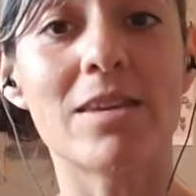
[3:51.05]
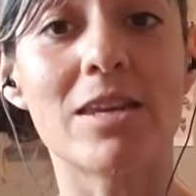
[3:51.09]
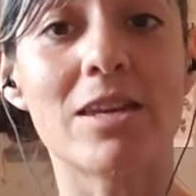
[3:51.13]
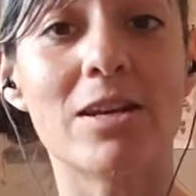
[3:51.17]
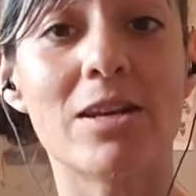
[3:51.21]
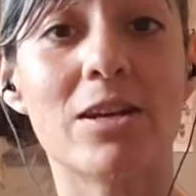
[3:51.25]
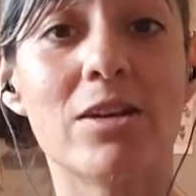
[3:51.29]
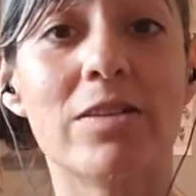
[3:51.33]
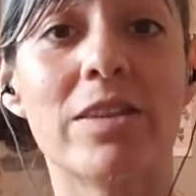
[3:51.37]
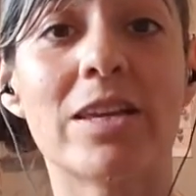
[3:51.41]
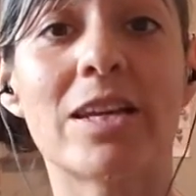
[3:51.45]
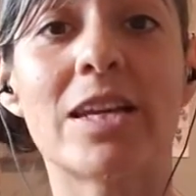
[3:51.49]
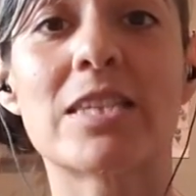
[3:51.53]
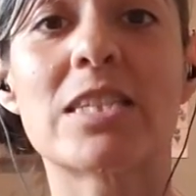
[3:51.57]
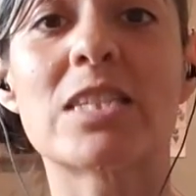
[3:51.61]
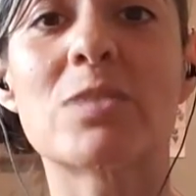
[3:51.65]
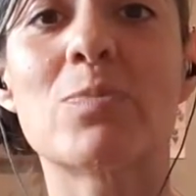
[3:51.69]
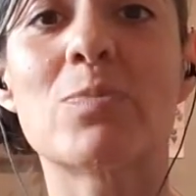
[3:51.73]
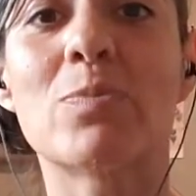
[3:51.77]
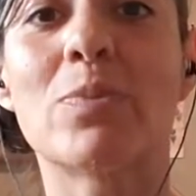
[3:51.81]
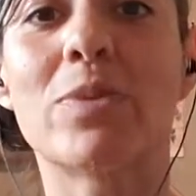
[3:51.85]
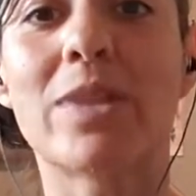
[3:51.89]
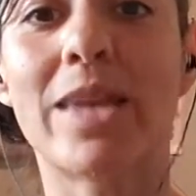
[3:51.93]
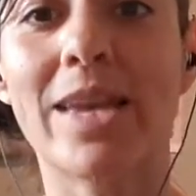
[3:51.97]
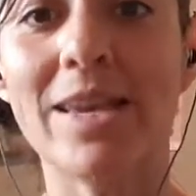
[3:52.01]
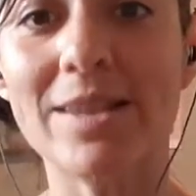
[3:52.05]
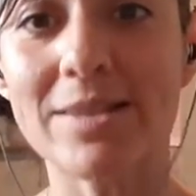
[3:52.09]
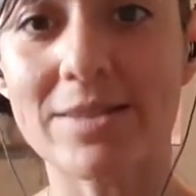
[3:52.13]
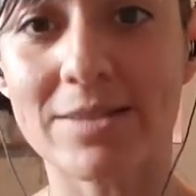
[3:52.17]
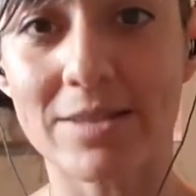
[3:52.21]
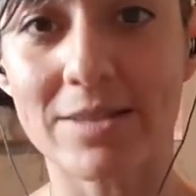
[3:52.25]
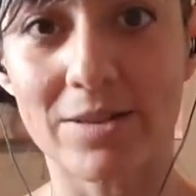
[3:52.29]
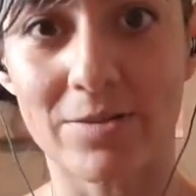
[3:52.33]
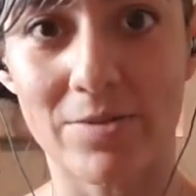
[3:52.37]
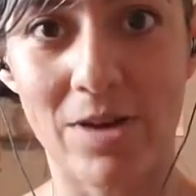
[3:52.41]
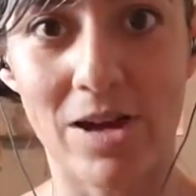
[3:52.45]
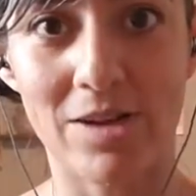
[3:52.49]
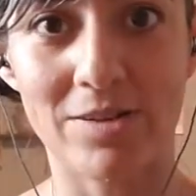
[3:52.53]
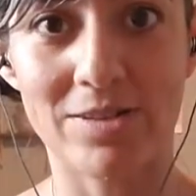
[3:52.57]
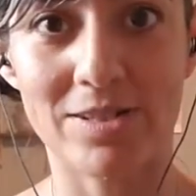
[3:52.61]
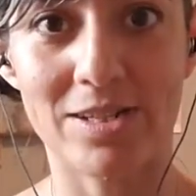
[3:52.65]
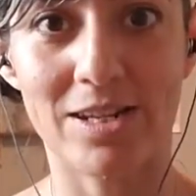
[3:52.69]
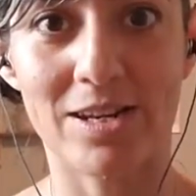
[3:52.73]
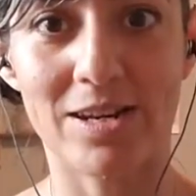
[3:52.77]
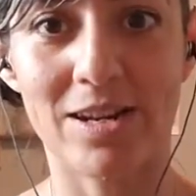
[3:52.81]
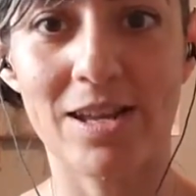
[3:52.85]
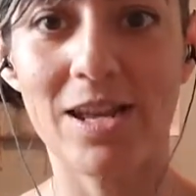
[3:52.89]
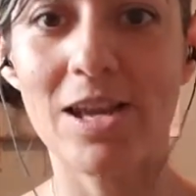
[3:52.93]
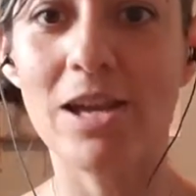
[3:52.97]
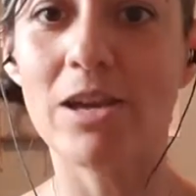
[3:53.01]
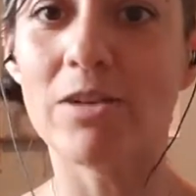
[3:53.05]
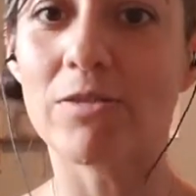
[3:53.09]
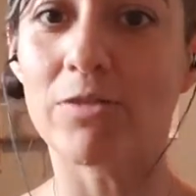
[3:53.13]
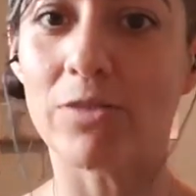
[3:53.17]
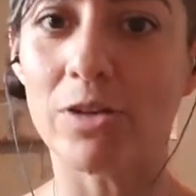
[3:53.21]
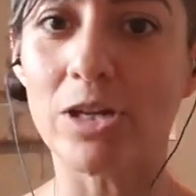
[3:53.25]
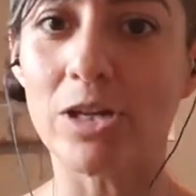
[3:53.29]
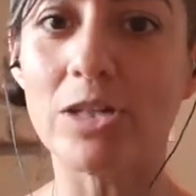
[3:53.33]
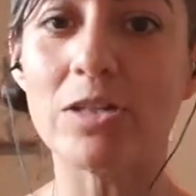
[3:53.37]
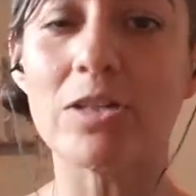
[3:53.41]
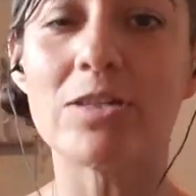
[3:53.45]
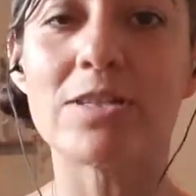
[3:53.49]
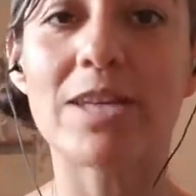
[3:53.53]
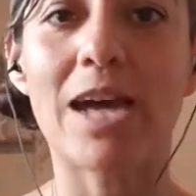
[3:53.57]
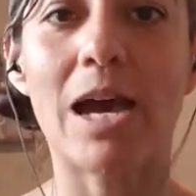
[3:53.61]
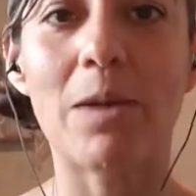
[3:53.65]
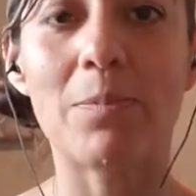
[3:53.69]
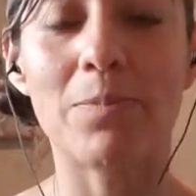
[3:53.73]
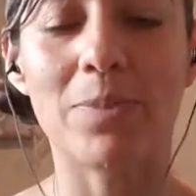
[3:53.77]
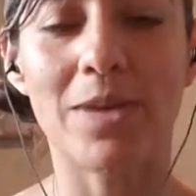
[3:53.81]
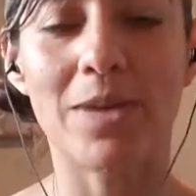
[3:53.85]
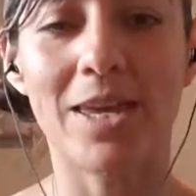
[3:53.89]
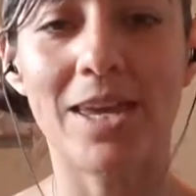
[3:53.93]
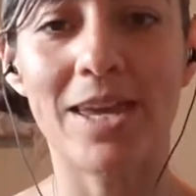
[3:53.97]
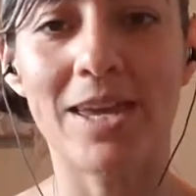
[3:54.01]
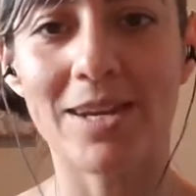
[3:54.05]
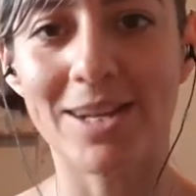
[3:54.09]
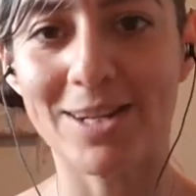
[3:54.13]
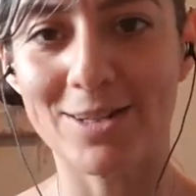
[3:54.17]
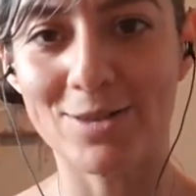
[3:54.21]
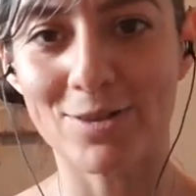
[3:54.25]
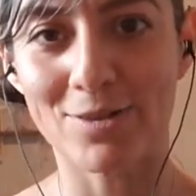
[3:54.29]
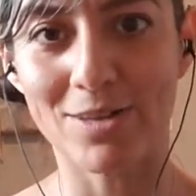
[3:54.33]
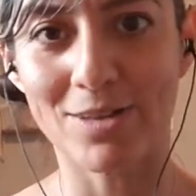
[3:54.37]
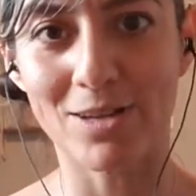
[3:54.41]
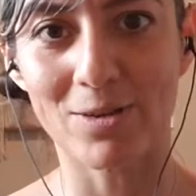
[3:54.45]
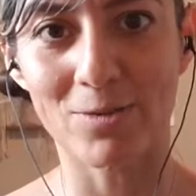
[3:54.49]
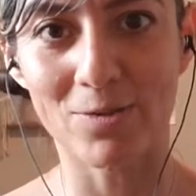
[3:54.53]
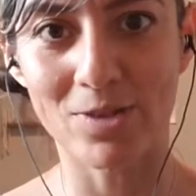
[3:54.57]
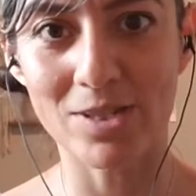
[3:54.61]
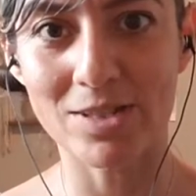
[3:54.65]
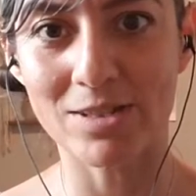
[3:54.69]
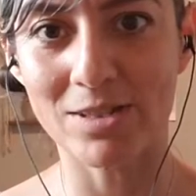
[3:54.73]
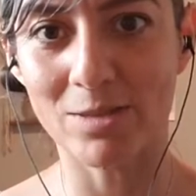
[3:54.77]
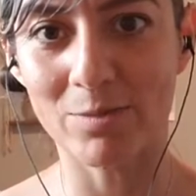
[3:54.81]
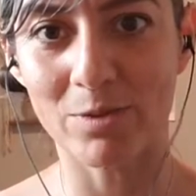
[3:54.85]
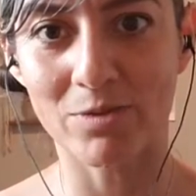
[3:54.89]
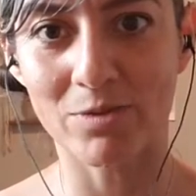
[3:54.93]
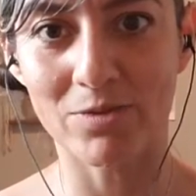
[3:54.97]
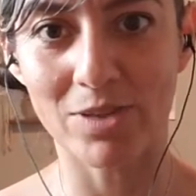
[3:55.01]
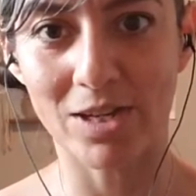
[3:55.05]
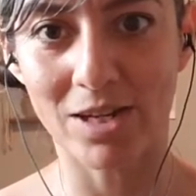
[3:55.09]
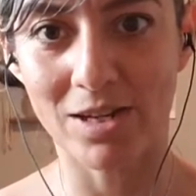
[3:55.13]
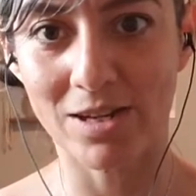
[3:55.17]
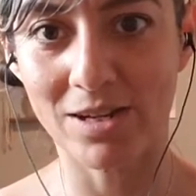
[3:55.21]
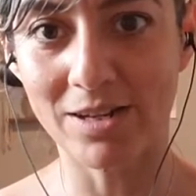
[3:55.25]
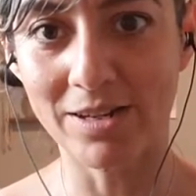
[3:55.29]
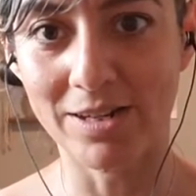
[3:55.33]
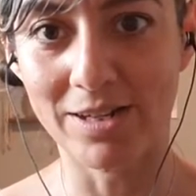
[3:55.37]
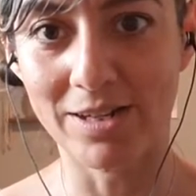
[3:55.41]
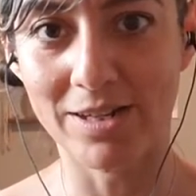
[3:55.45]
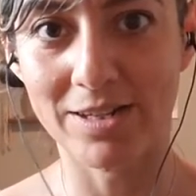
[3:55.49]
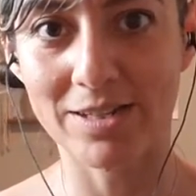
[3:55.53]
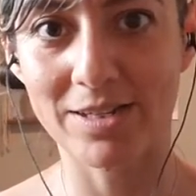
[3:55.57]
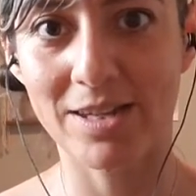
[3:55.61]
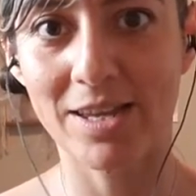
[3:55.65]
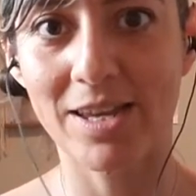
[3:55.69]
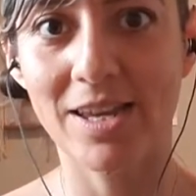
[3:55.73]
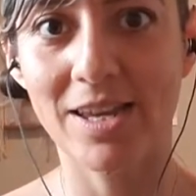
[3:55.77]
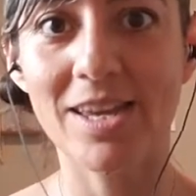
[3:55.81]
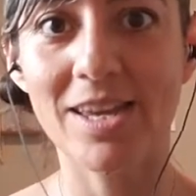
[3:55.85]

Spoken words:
you know, that gets placed around it for you to tap in into that wisdom of the heart.